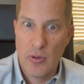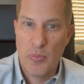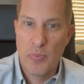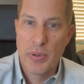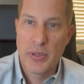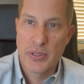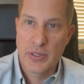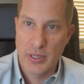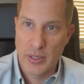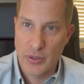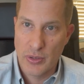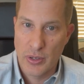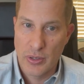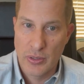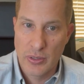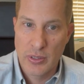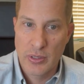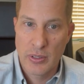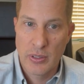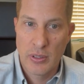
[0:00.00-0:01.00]

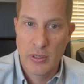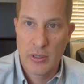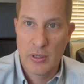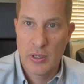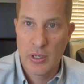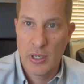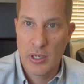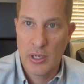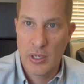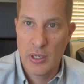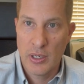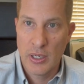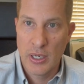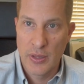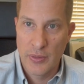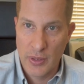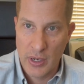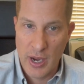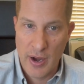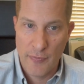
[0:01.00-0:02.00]
positions
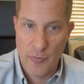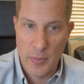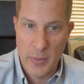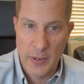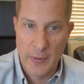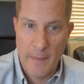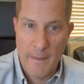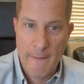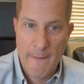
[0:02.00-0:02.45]
in the government?